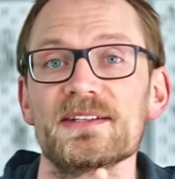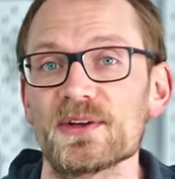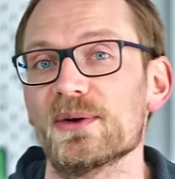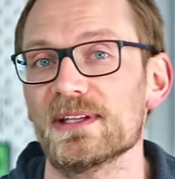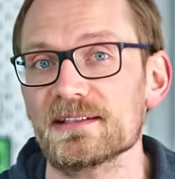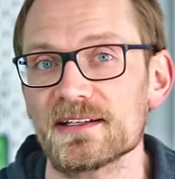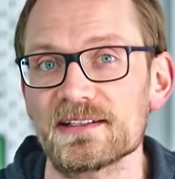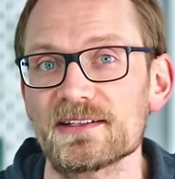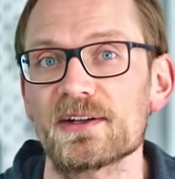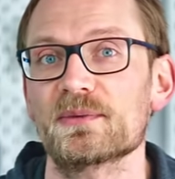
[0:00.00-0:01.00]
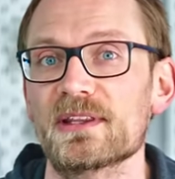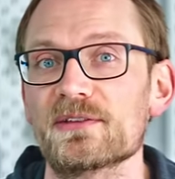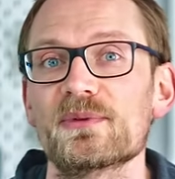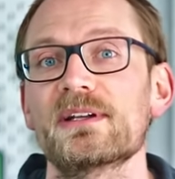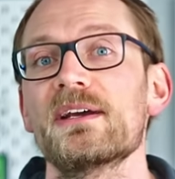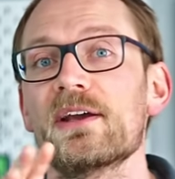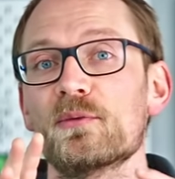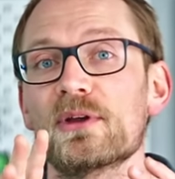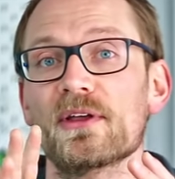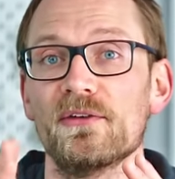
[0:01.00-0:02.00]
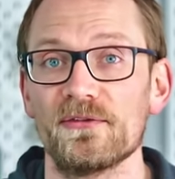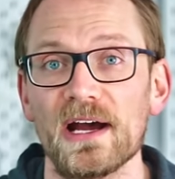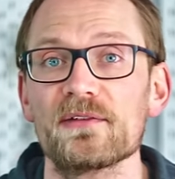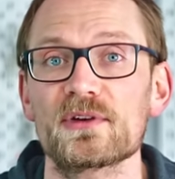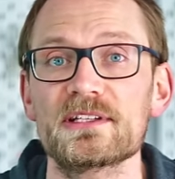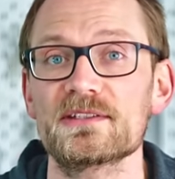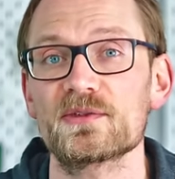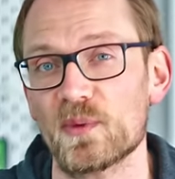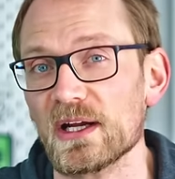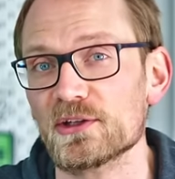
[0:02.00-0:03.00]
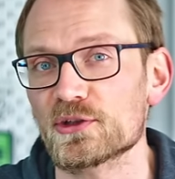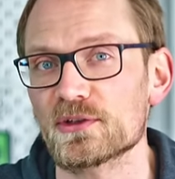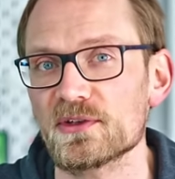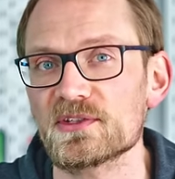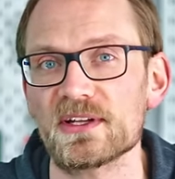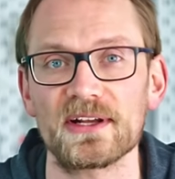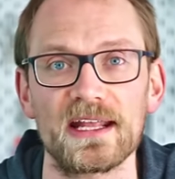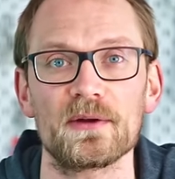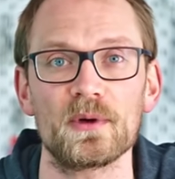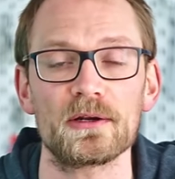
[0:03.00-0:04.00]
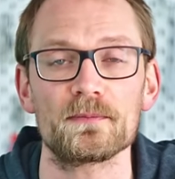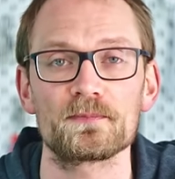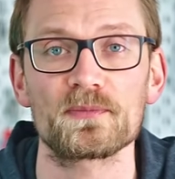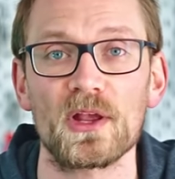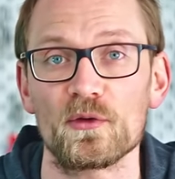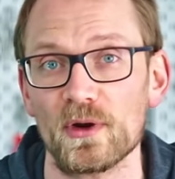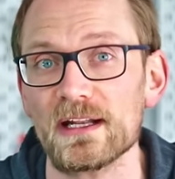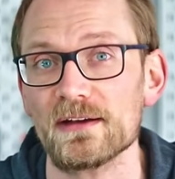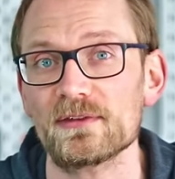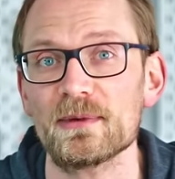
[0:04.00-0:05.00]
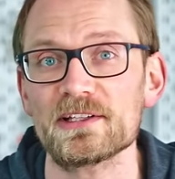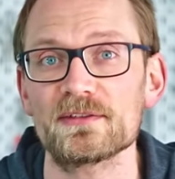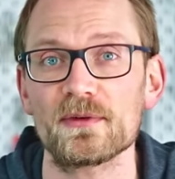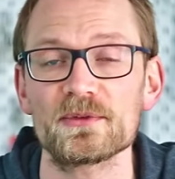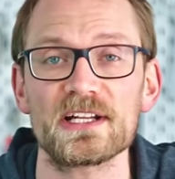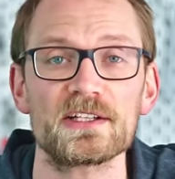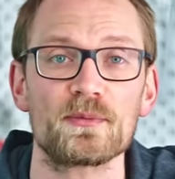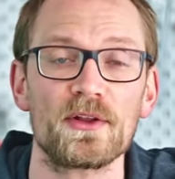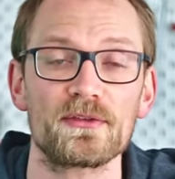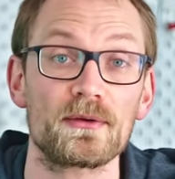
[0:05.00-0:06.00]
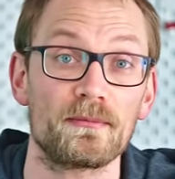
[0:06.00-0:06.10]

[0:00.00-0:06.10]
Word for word: So let's get started with this one with five reasons why you should consider getting one. Right after message from today's sponsor,